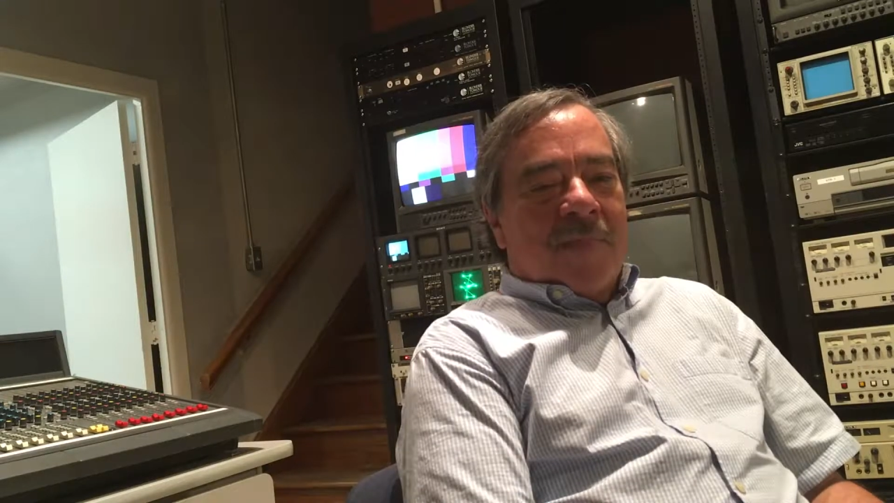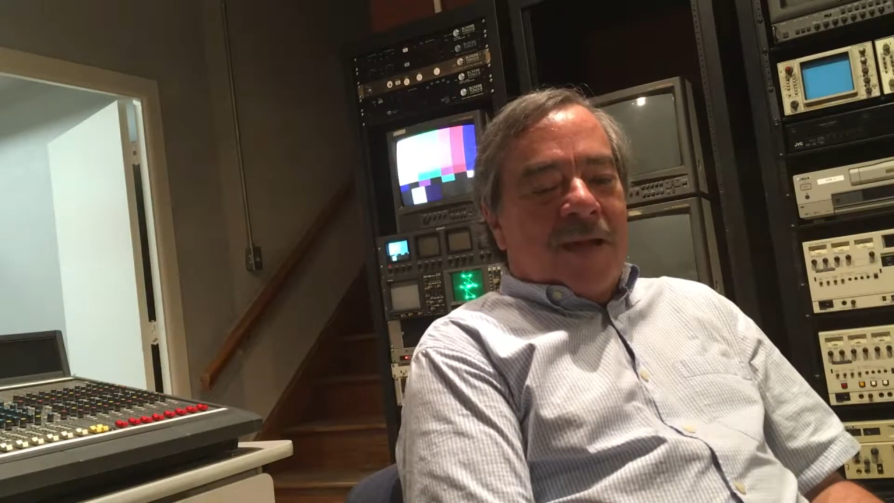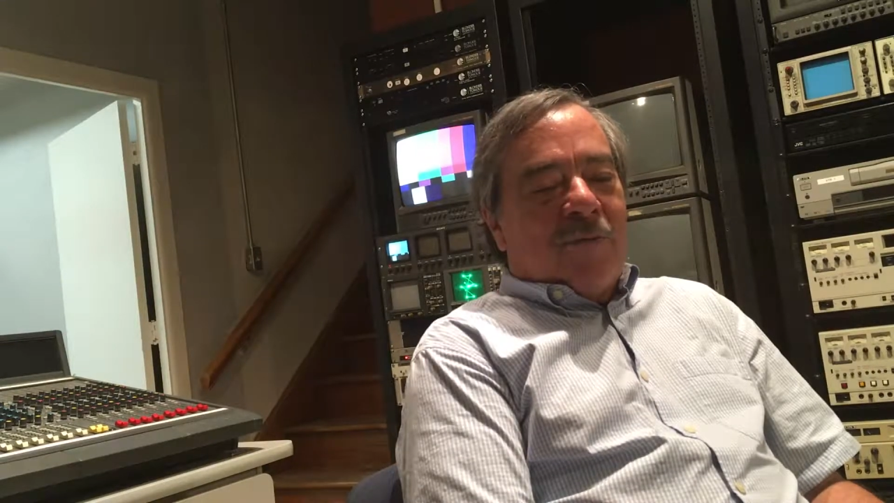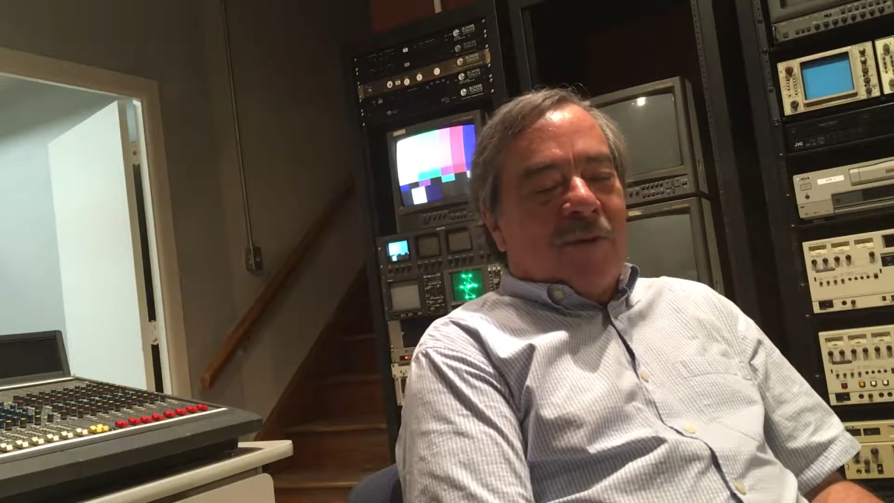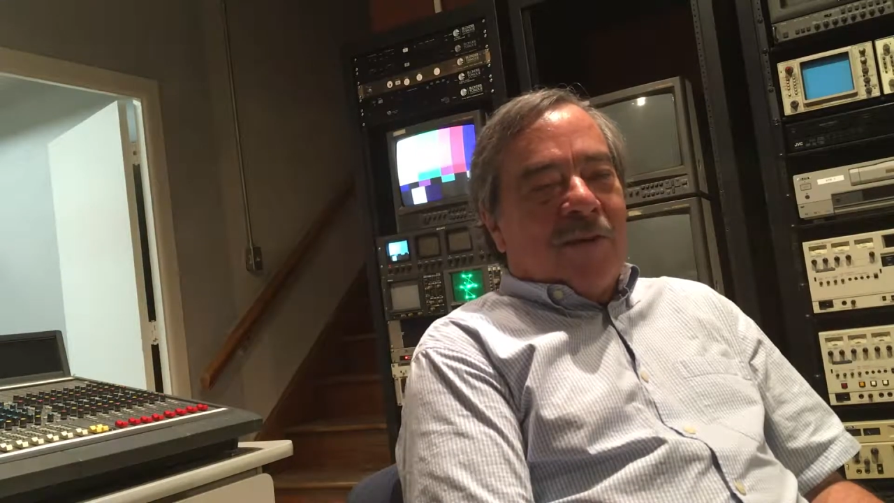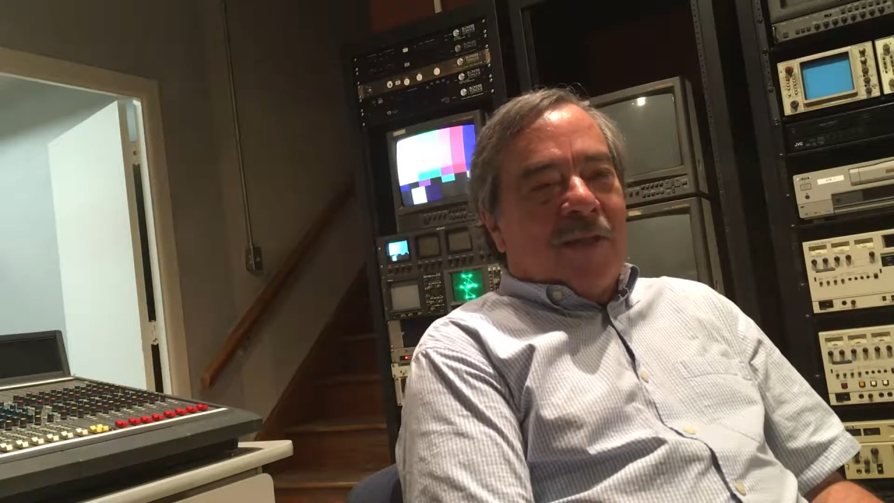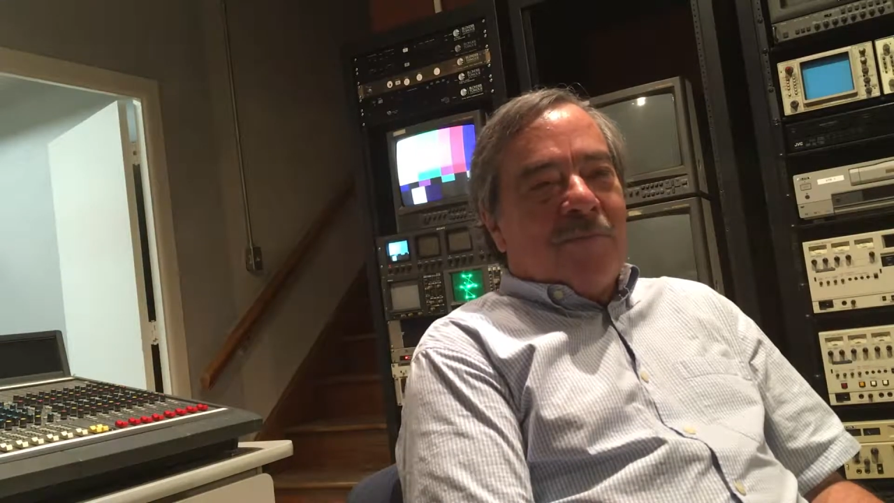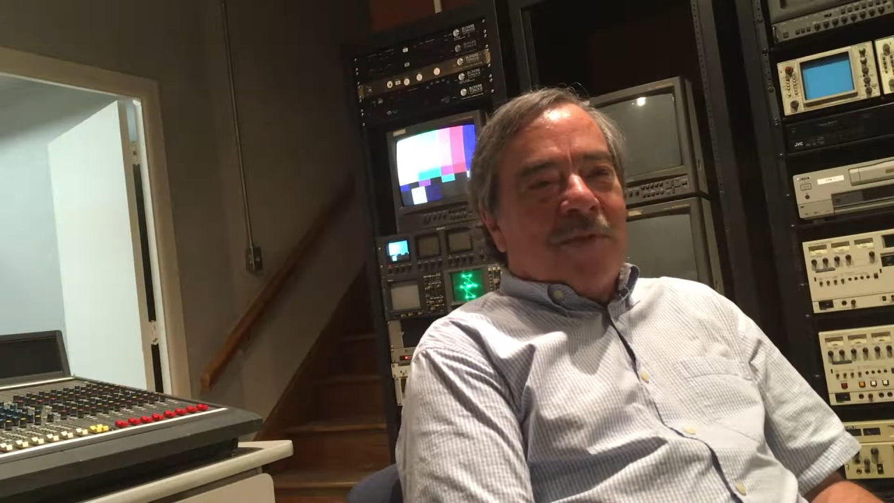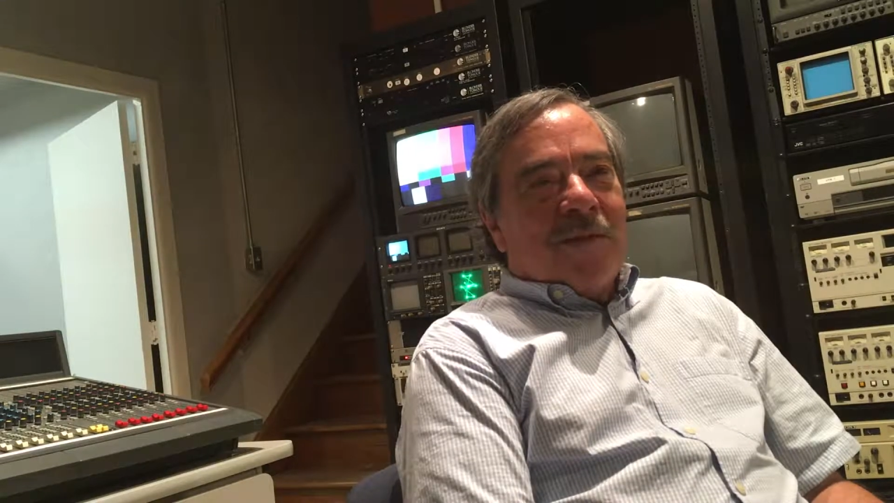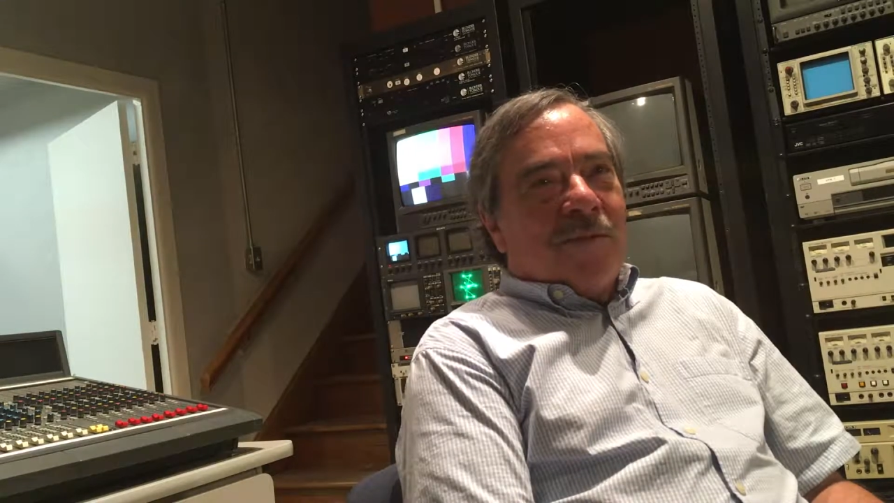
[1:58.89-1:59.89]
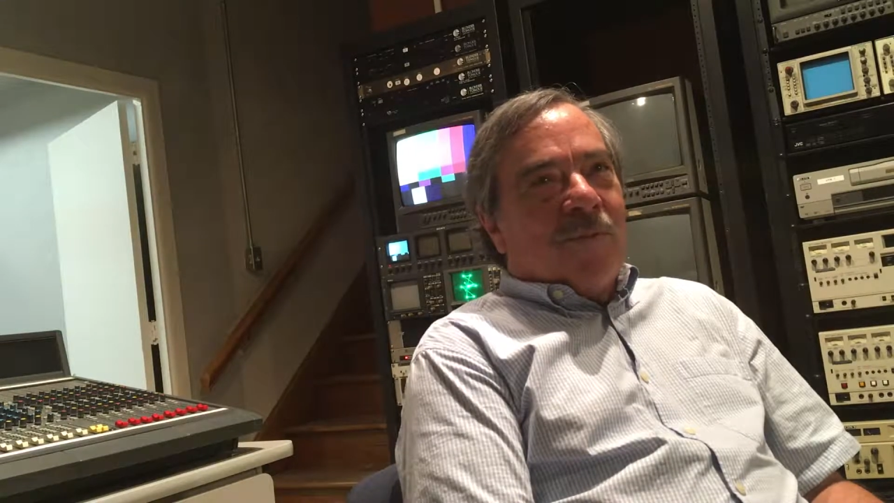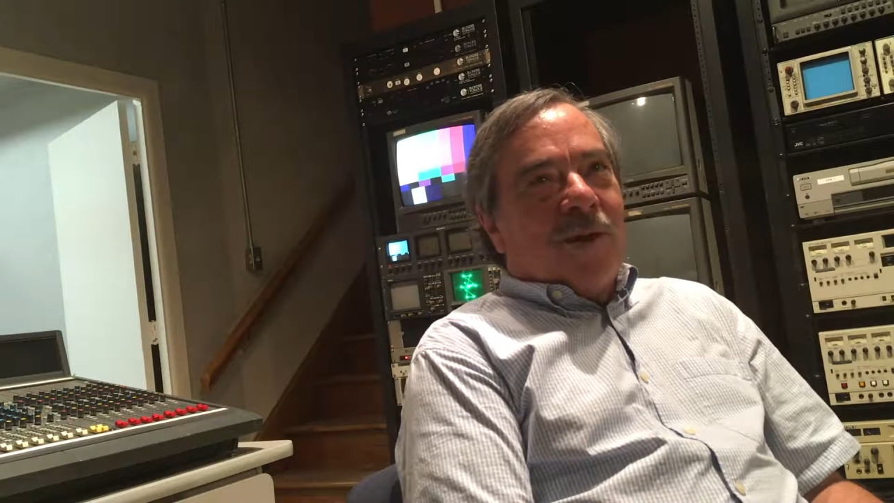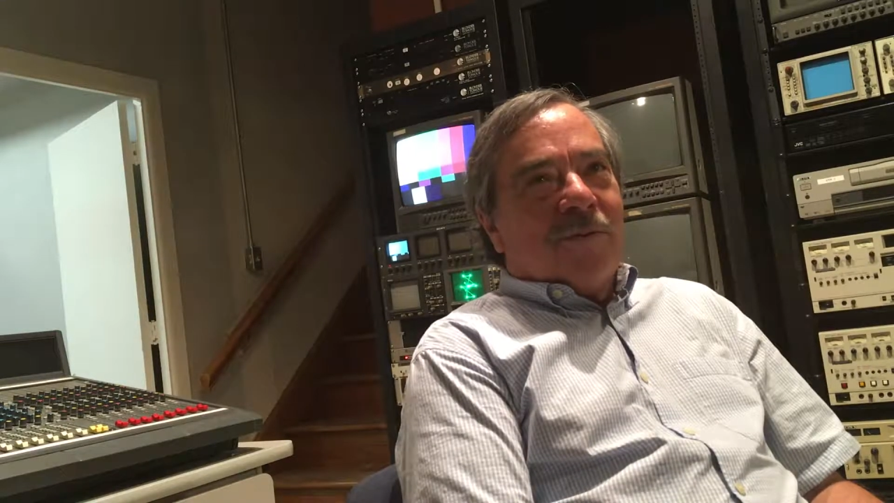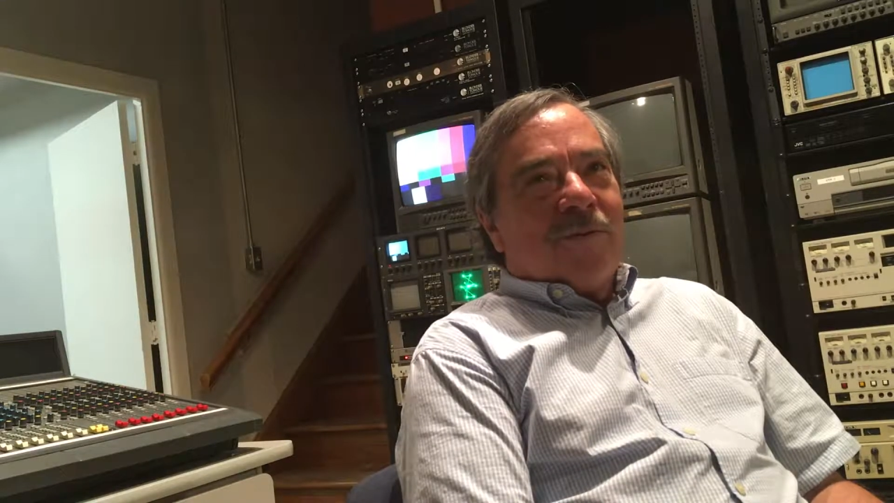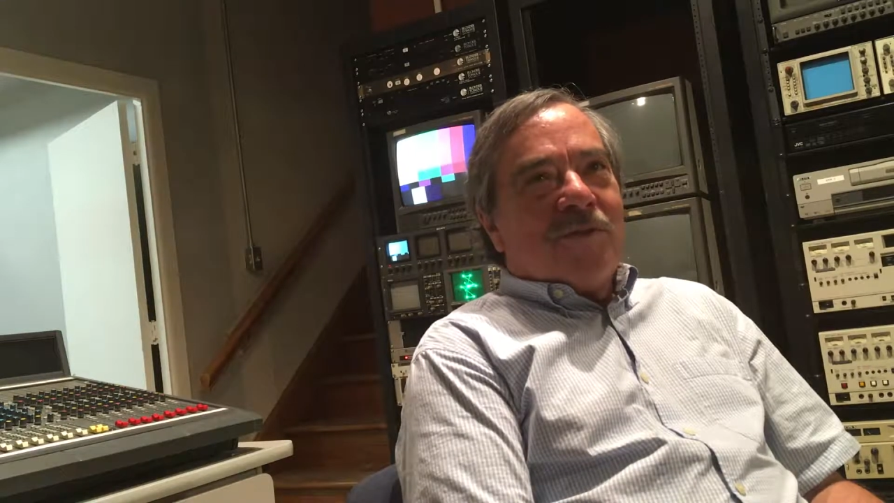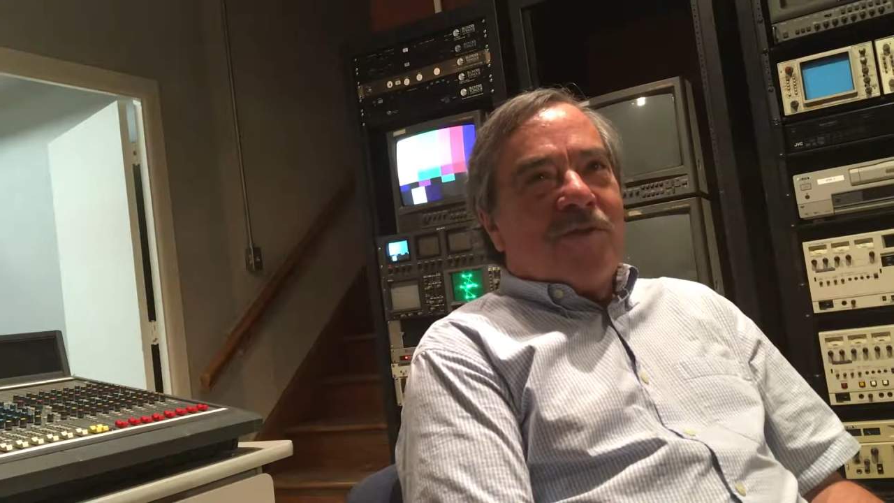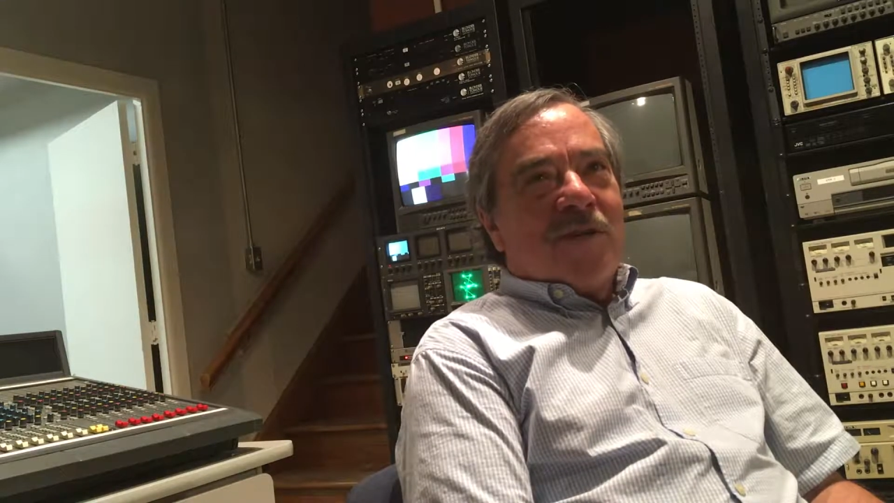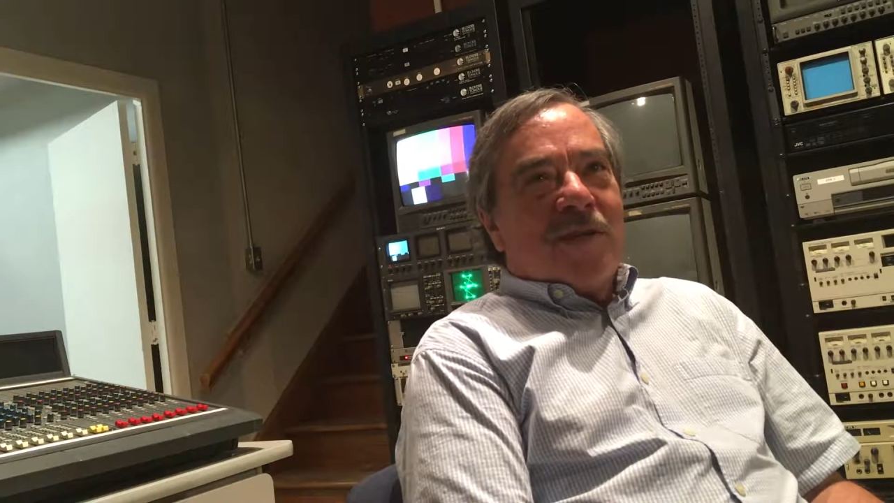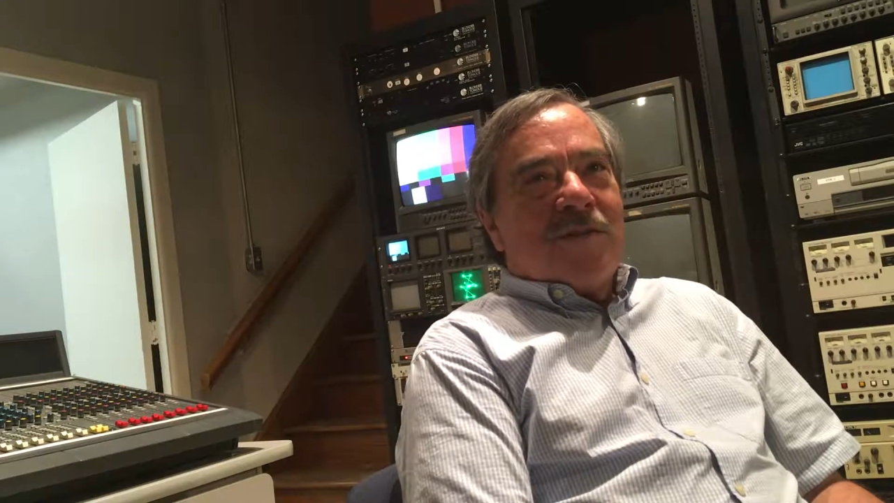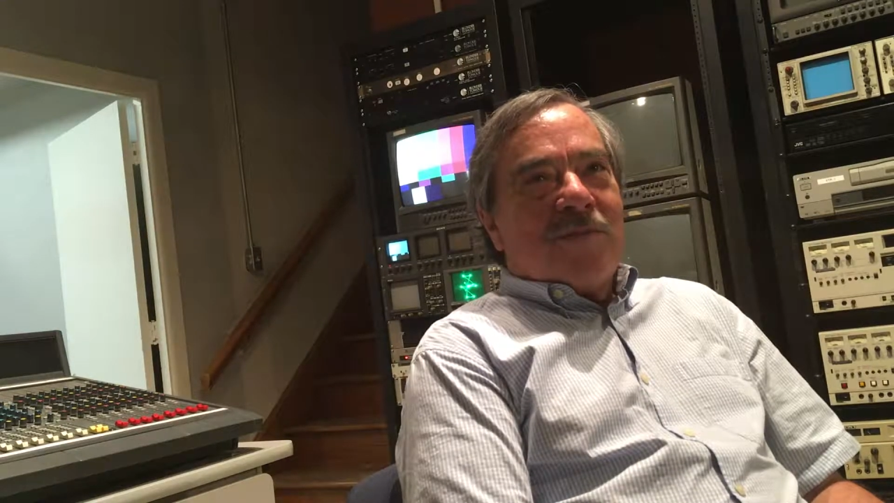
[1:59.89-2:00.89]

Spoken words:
That one led me on a wild goose chase